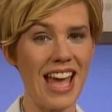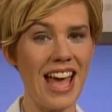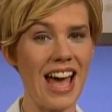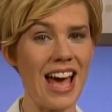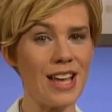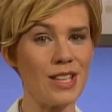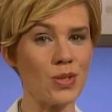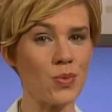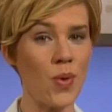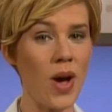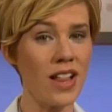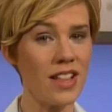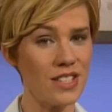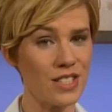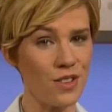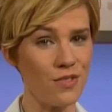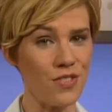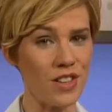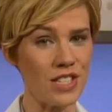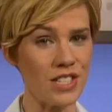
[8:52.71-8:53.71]
as well as
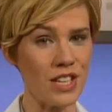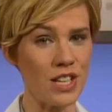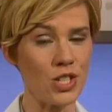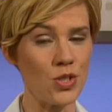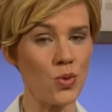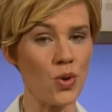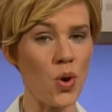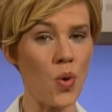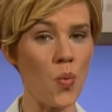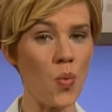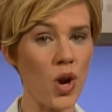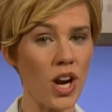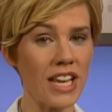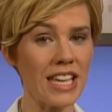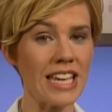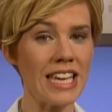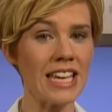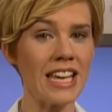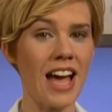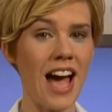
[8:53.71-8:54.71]
a visit to a
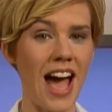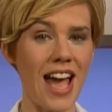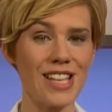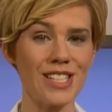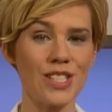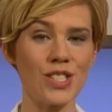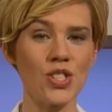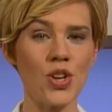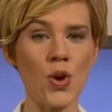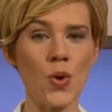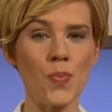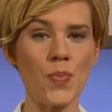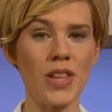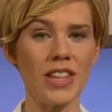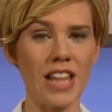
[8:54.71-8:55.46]
working isotope